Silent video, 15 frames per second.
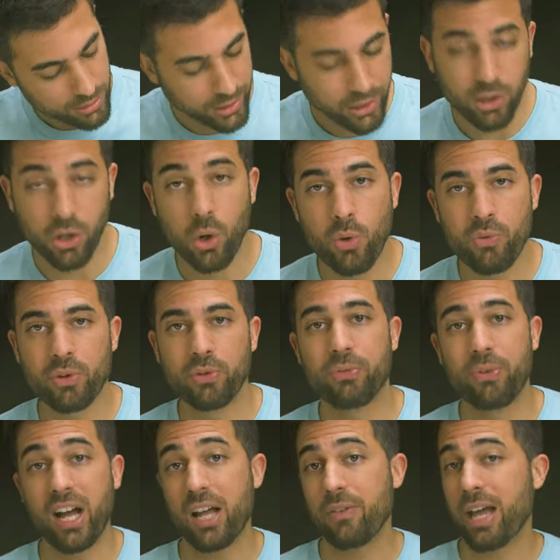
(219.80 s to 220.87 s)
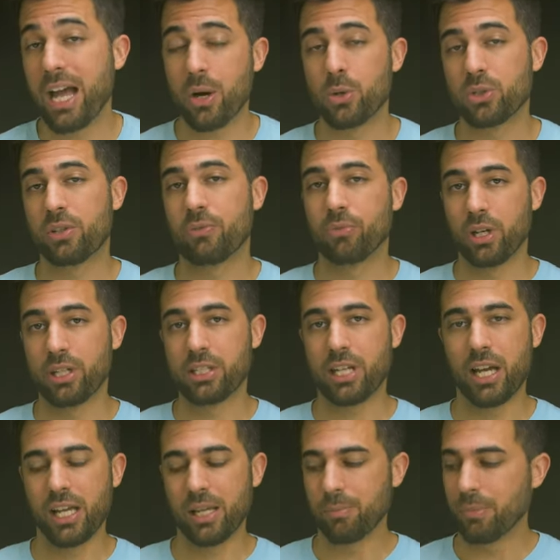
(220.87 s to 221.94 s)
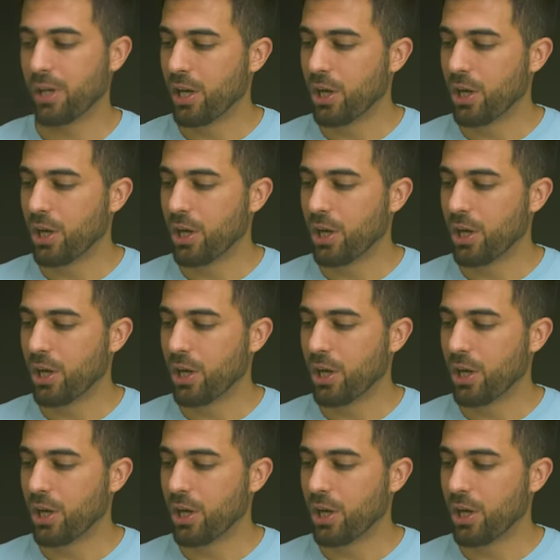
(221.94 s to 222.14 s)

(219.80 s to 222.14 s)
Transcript: a little over 5 hours of runtime,